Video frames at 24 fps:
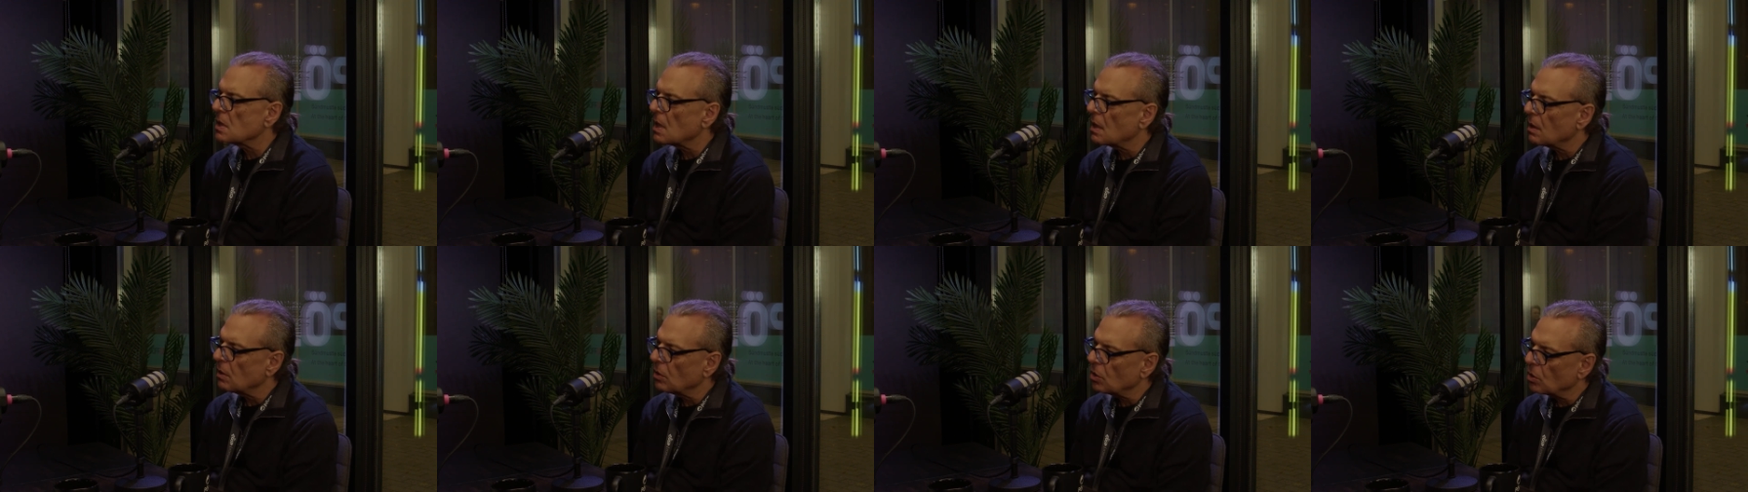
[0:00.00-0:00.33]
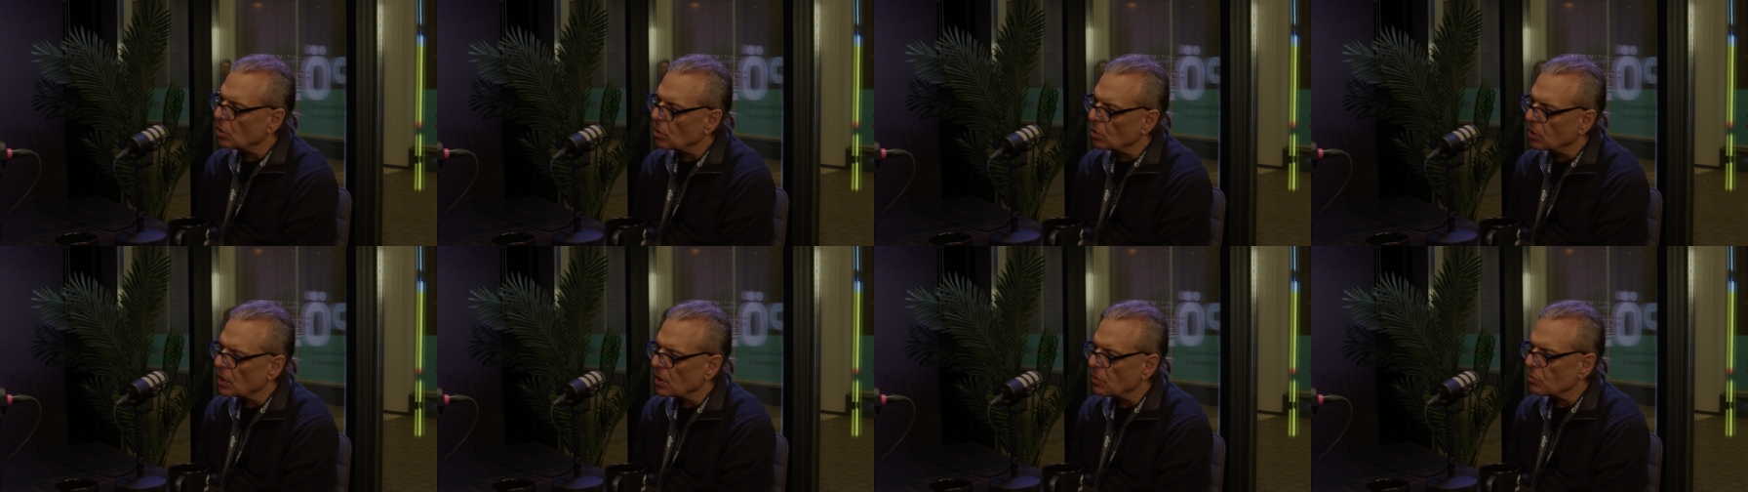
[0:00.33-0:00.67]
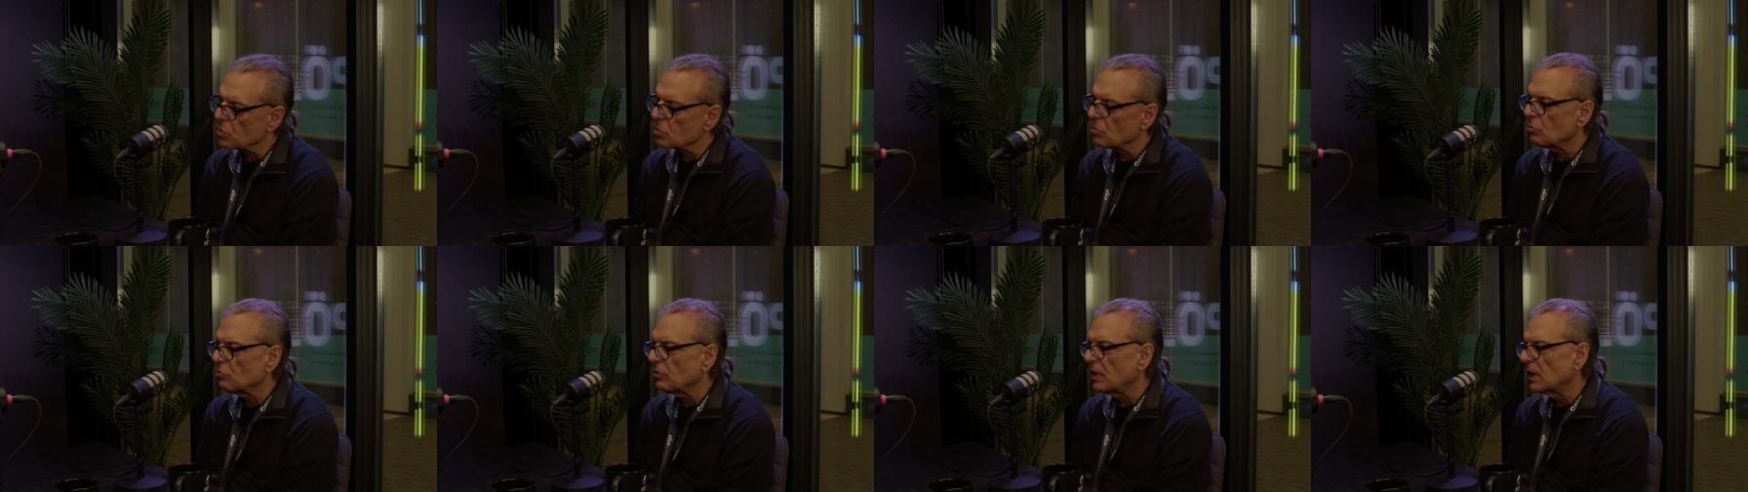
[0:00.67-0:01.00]
Then you know they
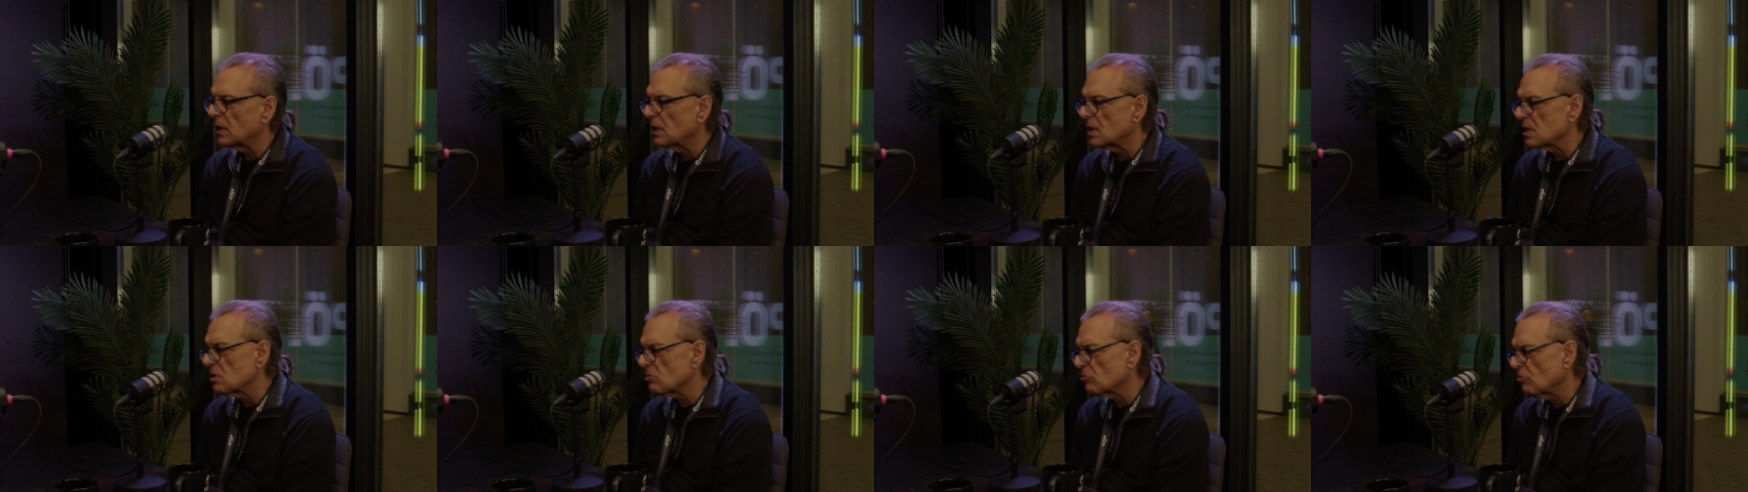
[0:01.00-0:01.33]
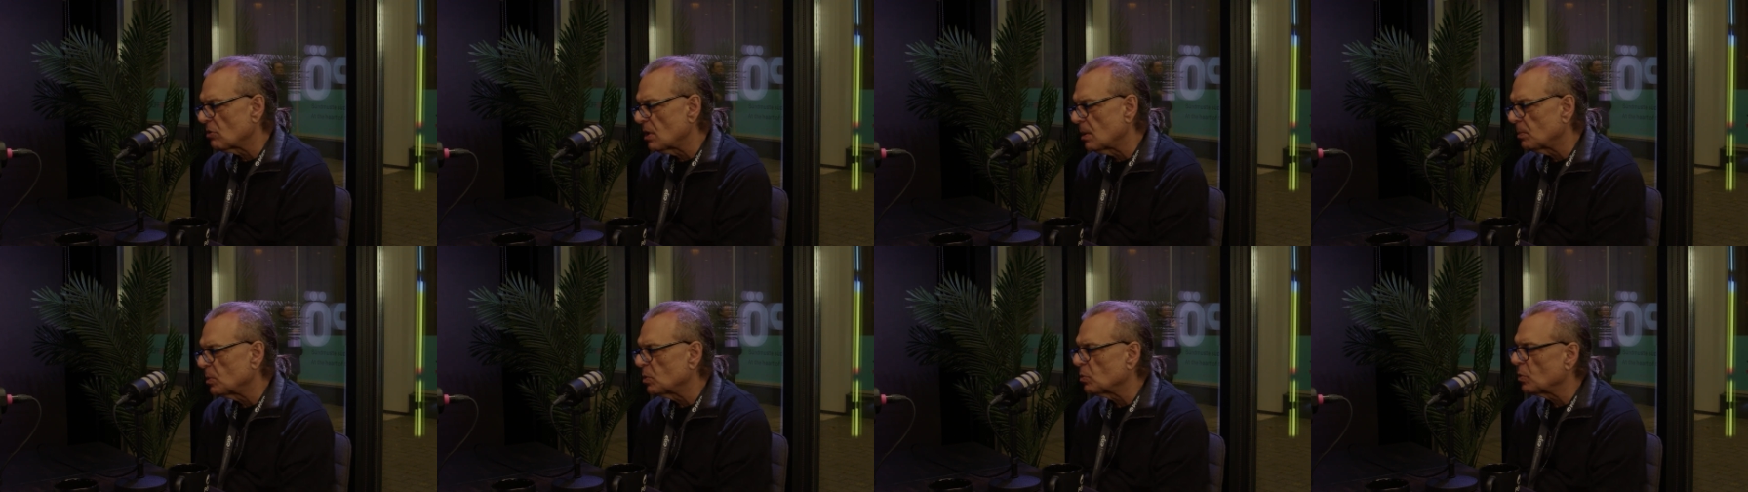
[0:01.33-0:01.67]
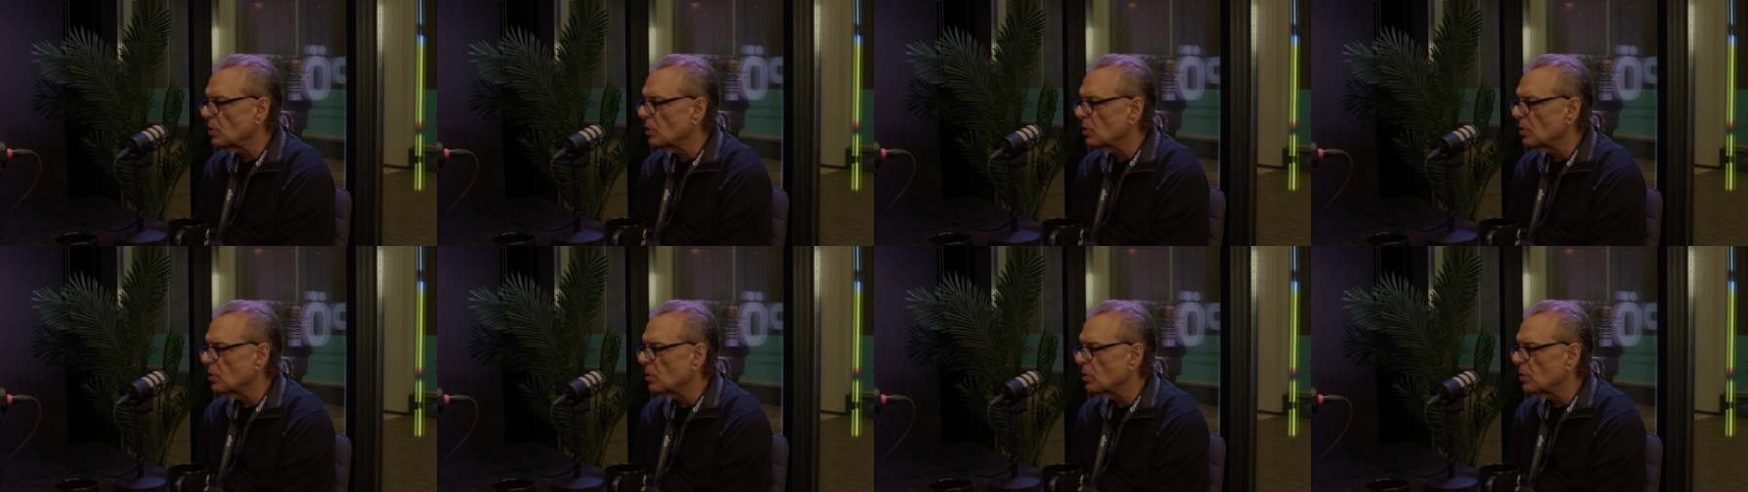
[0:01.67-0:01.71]
would write the script.